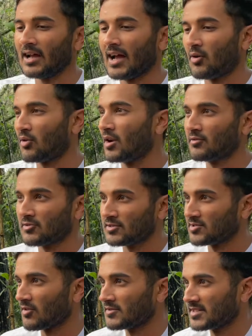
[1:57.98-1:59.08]
I would love to
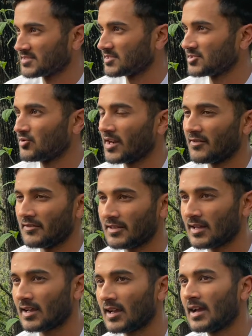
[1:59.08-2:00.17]
resolve this issue and
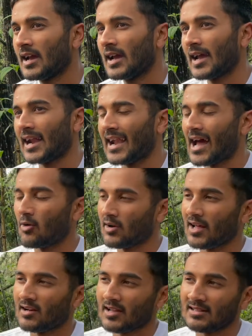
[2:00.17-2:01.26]
everything. And now when I
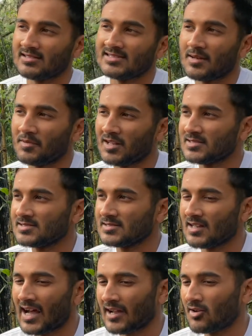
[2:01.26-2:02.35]
look at the same list,
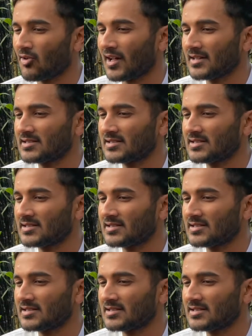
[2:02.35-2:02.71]
I go like,